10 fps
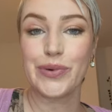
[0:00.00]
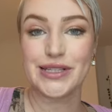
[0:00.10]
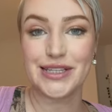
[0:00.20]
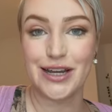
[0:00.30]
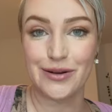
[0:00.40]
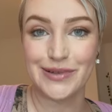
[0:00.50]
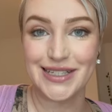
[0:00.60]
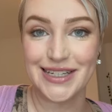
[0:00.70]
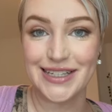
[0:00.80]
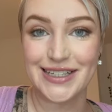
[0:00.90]
as a
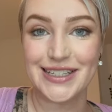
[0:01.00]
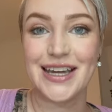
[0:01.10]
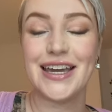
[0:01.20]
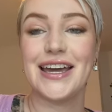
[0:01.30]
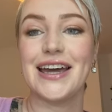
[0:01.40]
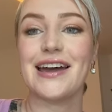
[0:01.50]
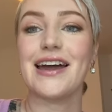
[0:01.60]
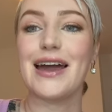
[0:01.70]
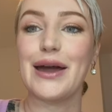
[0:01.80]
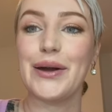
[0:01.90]
therapist is,
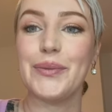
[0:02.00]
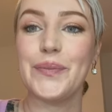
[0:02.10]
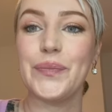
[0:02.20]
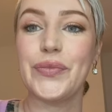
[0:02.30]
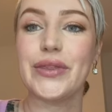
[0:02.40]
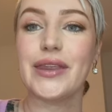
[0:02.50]
and